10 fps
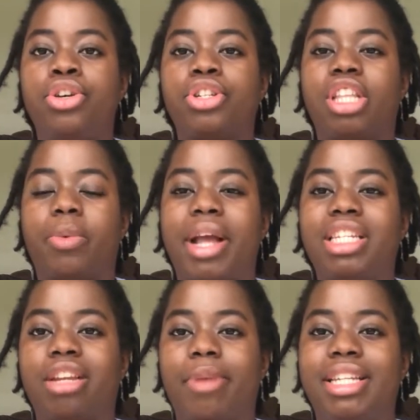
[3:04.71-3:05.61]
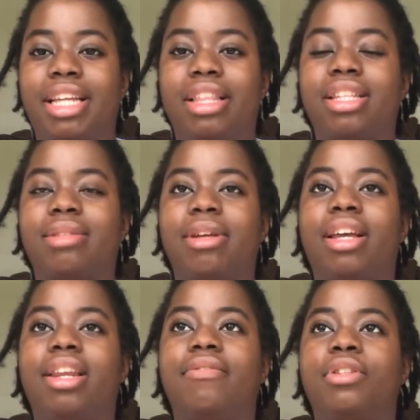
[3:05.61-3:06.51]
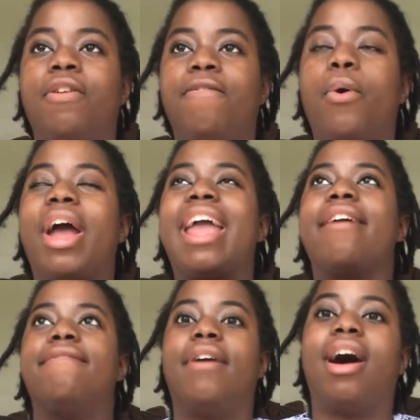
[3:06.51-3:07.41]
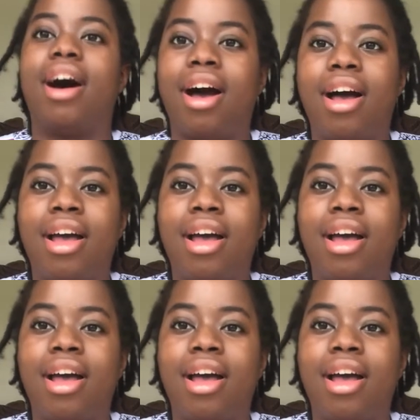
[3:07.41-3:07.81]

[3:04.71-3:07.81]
So they're waiting and waiting and this nigga lives forever.